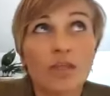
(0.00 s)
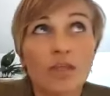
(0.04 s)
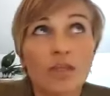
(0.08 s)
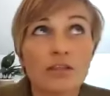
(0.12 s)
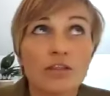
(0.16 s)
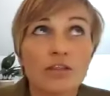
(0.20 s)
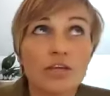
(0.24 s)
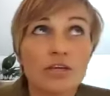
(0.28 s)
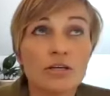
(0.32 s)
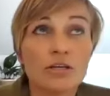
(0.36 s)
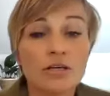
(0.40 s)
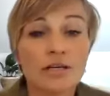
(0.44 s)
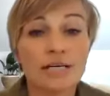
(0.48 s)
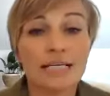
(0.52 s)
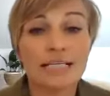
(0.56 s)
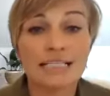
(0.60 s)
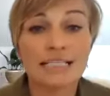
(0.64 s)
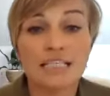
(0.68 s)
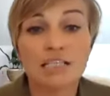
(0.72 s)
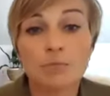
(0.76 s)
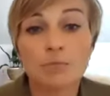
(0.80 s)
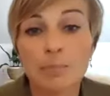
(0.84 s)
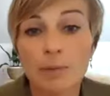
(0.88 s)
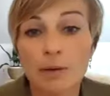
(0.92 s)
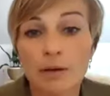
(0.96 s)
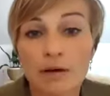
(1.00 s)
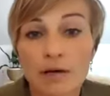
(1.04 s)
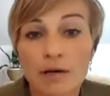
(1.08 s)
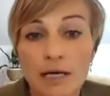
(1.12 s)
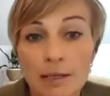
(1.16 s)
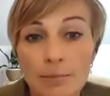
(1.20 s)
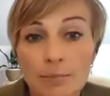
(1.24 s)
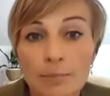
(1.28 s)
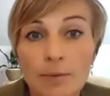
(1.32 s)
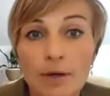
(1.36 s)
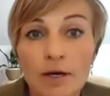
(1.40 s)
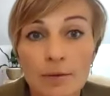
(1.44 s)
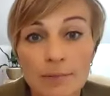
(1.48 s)
the United by
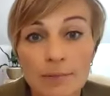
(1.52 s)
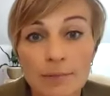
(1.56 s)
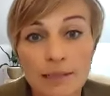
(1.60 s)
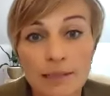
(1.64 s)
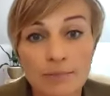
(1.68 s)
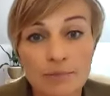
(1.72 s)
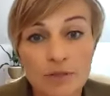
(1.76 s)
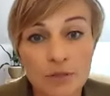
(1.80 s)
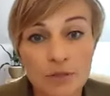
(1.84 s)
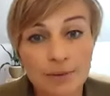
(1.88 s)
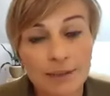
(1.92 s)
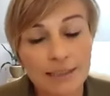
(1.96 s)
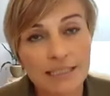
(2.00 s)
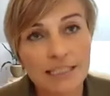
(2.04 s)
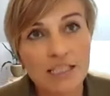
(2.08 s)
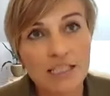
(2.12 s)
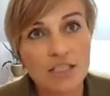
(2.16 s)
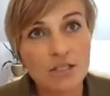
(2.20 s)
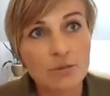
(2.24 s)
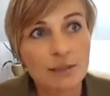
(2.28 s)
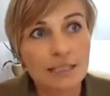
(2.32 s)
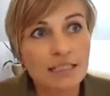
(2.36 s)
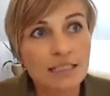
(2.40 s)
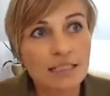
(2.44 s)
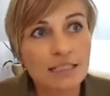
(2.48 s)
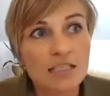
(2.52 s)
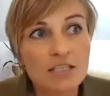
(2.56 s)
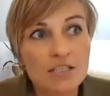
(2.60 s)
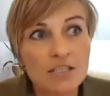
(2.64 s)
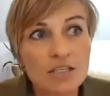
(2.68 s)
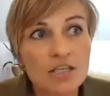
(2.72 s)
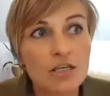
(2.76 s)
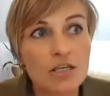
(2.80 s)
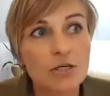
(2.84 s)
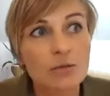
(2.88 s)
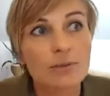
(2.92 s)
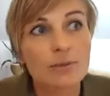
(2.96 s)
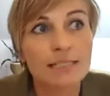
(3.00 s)
Birmingham
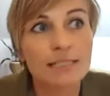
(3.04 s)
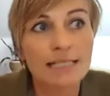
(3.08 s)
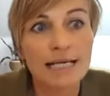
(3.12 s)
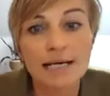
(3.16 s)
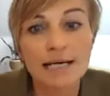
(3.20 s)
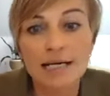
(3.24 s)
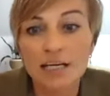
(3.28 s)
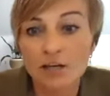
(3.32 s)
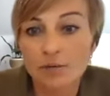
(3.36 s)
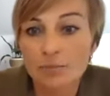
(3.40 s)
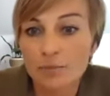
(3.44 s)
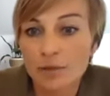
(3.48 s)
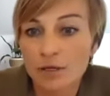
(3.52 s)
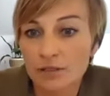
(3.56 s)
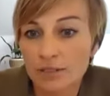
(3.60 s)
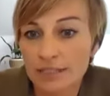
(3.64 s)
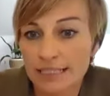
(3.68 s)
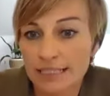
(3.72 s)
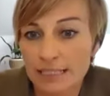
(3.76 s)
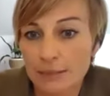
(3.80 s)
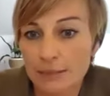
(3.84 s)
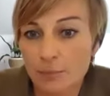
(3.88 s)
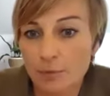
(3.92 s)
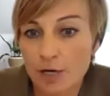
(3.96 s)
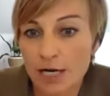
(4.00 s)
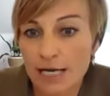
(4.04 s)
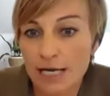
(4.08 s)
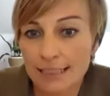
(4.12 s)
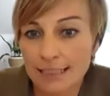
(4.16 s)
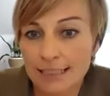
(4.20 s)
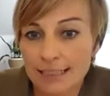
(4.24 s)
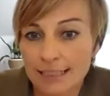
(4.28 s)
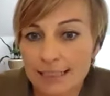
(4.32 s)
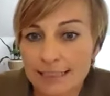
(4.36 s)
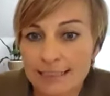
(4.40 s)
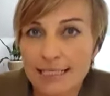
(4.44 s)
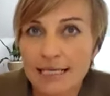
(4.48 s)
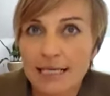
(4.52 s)
2022 is our community
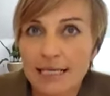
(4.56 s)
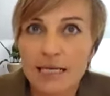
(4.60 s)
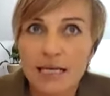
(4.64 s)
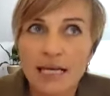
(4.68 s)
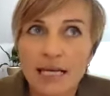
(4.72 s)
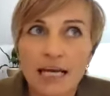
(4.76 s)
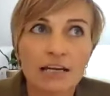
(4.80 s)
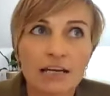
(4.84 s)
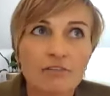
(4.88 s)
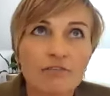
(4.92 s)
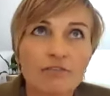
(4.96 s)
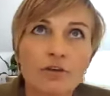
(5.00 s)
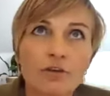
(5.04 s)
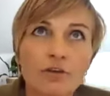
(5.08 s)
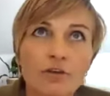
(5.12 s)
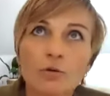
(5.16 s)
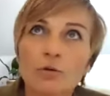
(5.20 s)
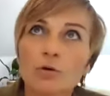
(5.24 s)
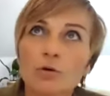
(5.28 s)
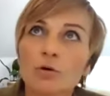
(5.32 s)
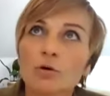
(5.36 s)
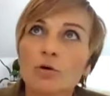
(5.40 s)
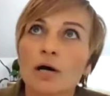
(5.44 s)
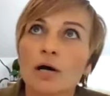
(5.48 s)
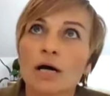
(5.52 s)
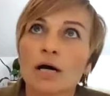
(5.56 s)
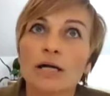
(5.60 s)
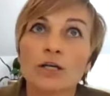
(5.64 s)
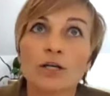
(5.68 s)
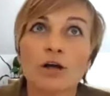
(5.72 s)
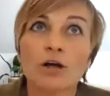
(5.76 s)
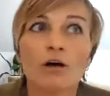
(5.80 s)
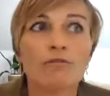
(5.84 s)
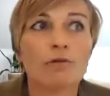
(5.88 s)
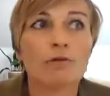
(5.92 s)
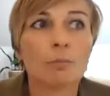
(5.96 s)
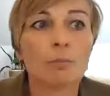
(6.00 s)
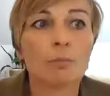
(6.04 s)
brand. And if you're a
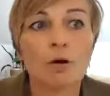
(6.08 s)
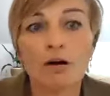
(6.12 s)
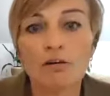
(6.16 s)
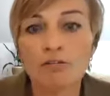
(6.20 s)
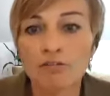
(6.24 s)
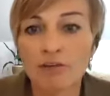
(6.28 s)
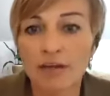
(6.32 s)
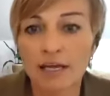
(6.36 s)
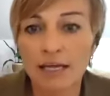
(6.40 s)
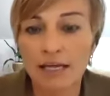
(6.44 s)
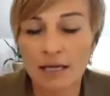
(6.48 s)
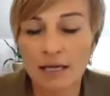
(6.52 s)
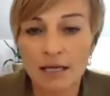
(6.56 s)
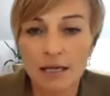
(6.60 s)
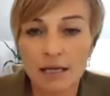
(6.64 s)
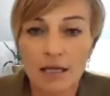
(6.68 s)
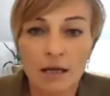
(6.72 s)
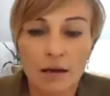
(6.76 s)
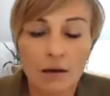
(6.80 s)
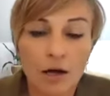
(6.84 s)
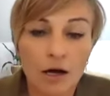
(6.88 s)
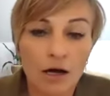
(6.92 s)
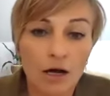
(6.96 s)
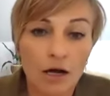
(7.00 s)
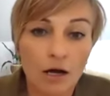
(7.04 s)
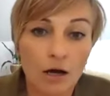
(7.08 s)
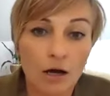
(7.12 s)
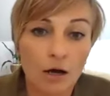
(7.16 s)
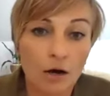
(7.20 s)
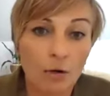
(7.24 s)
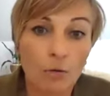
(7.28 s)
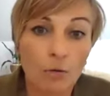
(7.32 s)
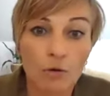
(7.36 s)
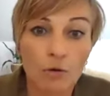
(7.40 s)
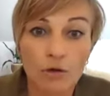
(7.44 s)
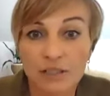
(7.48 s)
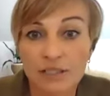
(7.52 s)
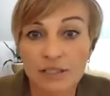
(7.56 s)
not-for-profit
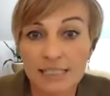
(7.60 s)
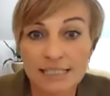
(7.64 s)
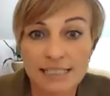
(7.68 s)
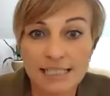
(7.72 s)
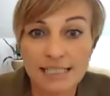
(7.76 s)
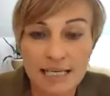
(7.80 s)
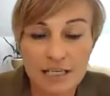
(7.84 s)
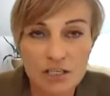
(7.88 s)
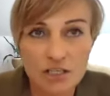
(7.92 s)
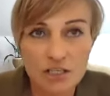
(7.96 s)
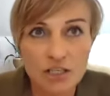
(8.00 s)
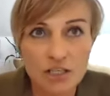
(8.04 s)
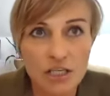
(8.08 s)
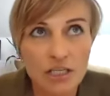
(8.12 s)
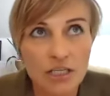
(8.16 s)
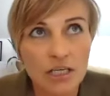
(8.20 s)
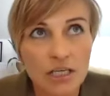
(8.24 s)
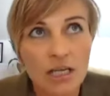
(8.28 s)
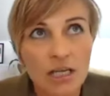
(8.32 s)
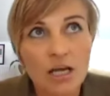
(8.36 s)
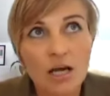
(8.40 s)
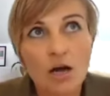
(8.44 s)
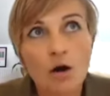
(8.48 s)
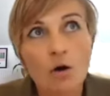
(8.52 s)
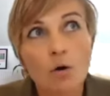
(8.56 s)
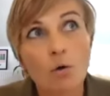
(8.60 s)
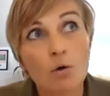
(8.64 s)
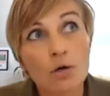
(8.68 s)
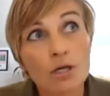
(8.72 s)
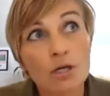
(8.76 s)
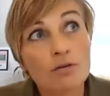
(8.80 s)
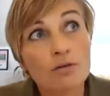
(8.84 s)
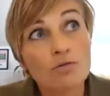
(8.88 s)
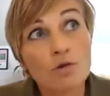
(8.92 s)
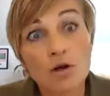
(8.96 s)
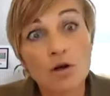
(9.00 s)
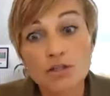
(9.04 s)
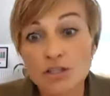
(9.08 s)
organisation, or
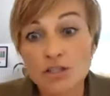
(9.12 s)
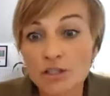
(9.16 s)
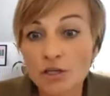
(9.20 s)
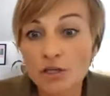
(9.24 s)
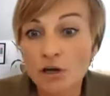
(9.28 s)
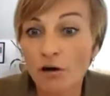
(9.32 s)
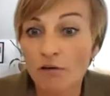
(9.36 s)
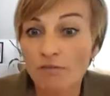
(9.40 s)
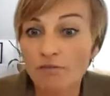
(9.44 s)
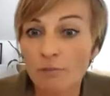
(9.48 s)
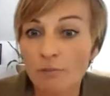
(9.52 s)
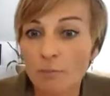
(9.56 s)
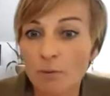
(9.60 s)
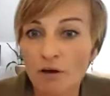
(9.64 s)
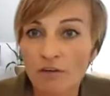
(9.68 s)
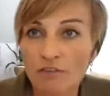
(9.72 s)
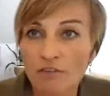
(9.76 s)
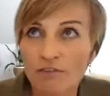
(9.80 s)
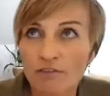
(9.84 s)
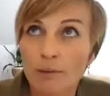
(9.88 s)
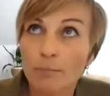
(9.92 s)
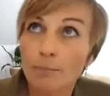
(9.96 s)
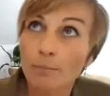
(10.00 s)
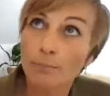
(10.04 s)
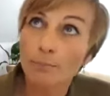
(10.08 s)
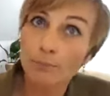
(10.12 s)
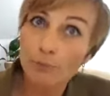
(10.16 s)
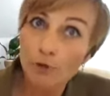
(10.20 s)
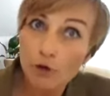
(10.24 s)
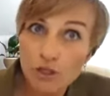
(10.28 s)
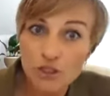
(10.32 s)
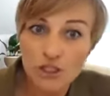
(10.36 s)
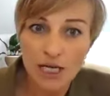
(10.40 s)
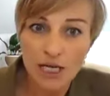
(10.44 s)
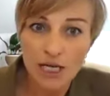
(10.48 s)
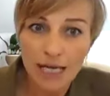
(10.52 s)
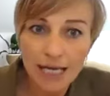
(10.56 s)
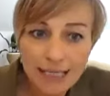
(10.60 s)
you've got a not-for-profit
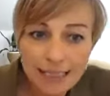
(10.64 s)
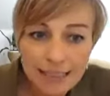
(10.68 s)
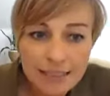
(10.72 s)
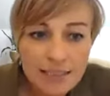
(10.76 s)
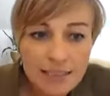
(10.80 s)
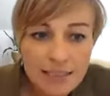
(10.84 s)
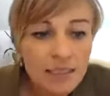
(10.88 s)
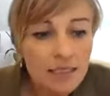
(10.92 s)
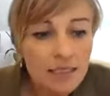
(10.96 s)
project,